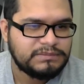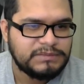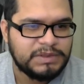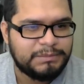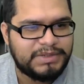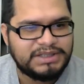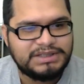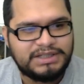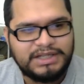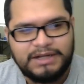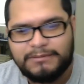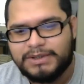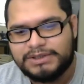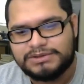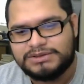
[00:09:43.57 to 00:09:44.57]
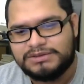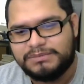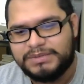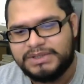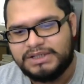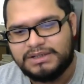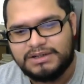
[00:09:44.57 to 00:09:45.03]
Basically I want those to
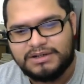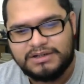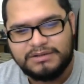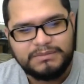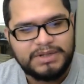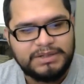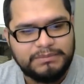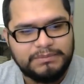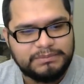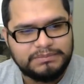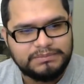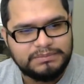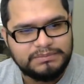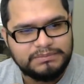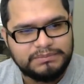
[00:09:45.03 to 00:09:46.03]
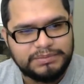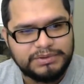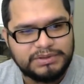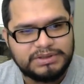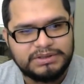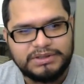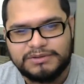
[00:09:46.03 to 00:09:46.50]
be on my
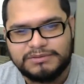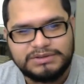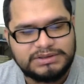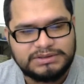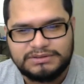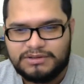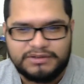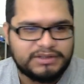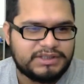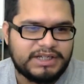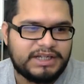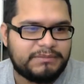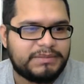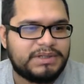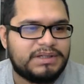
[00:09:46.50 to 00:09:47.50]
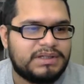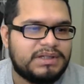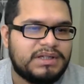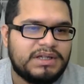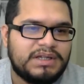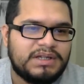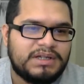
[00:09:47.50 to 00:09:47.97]
book notes all the time.
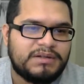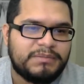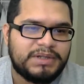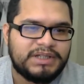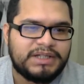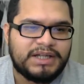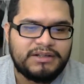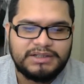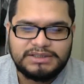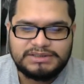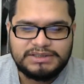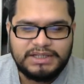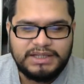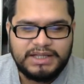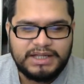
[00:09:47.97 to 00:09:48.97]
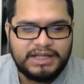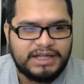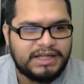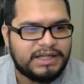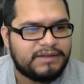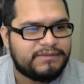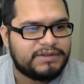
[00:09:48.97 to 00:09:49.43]
But now let's say that I
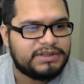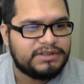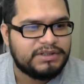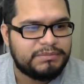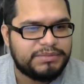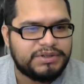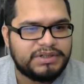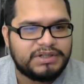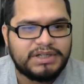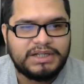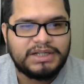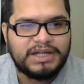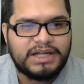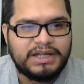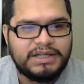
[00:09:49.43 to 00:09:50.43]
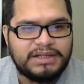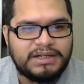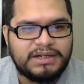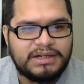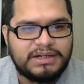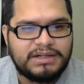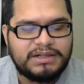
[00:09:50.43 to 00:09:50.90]
have a good book and
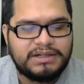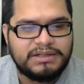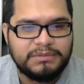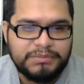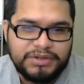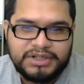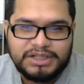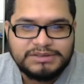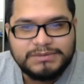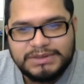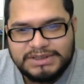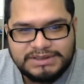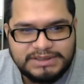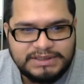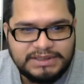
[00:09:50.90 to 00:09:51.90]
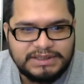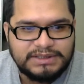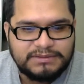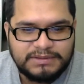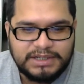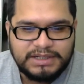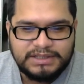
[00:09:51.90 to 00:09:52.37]
the book comes with the CD,
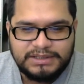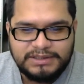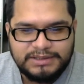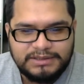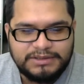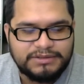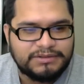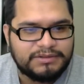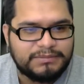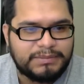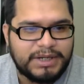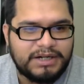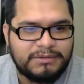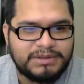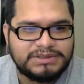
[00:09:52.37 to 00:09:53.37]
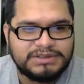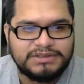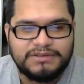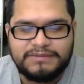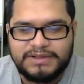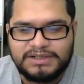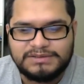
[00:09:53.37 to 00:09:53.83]
right? You know, the buyer wants to
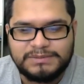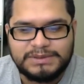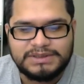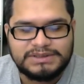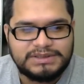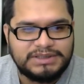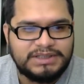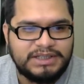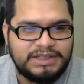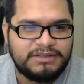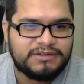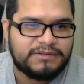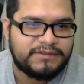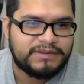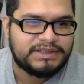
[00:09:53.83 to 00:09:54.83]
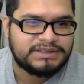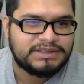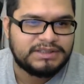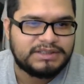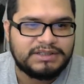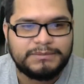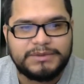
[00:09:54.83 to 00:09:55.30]
know if it comes with the CD or if it
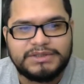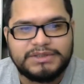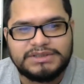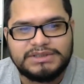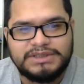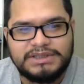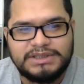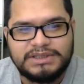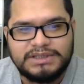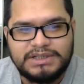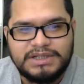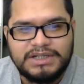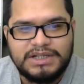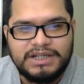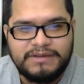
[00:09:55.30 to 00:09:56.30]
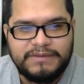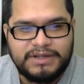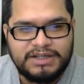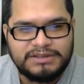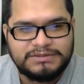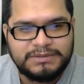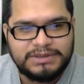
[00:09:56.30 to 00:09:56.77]
doesn't come with the CD. If it
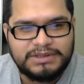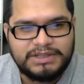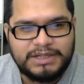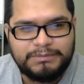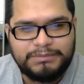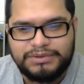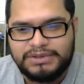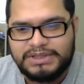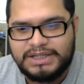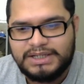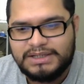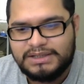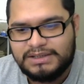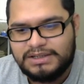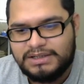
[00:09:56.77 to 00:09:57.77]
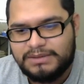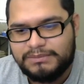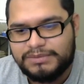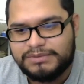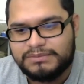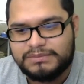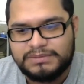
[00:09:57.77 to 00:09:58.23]
comes with one, I put that and
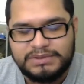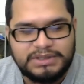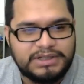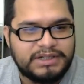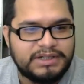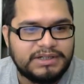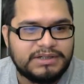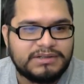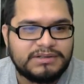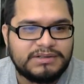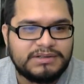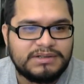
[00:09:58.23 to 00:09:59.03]
boom, there you go.